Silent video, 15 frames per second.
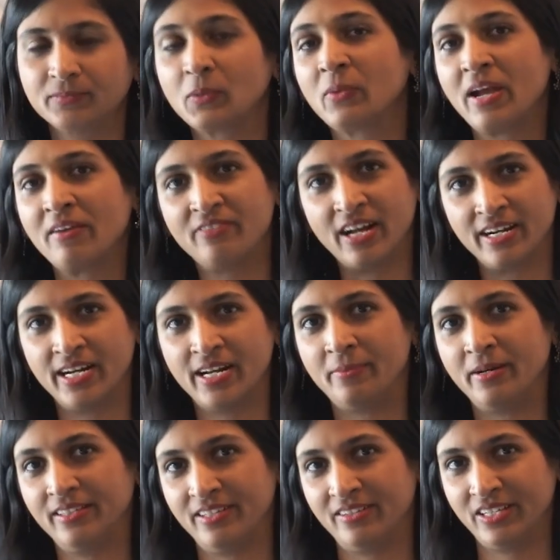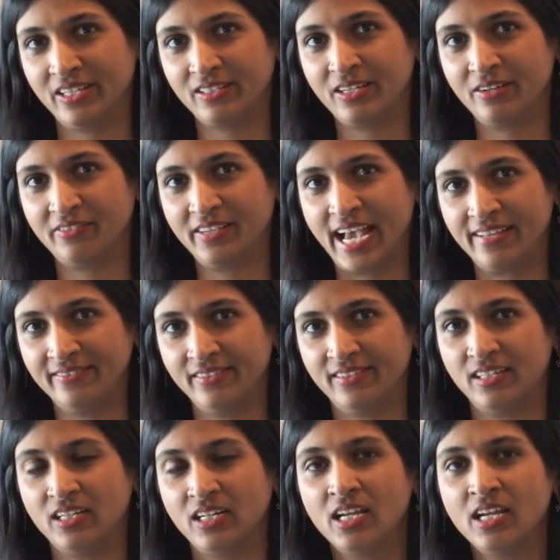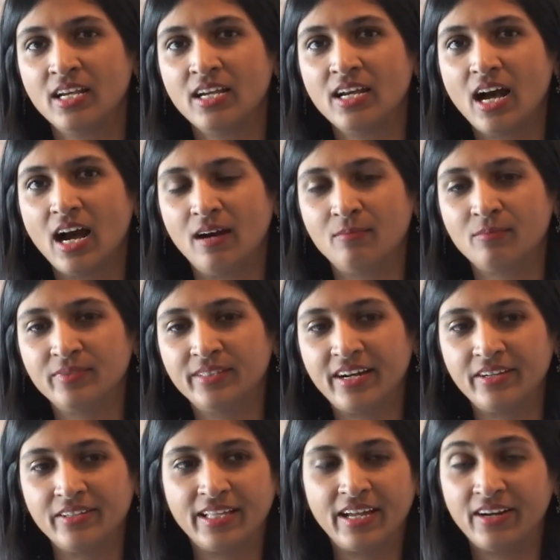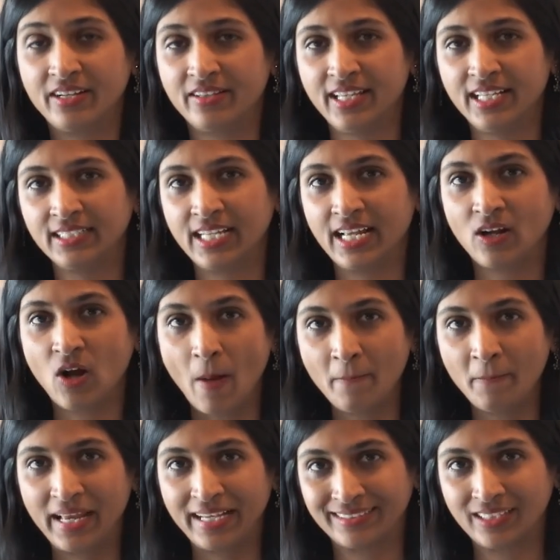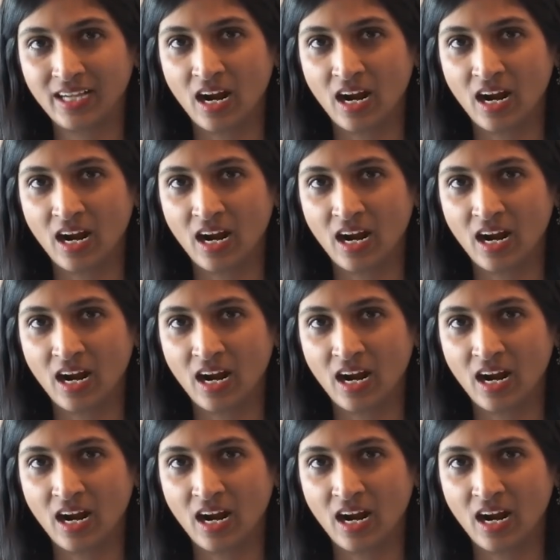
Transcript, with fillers: we are worried about the risk of cancer. There are things like complex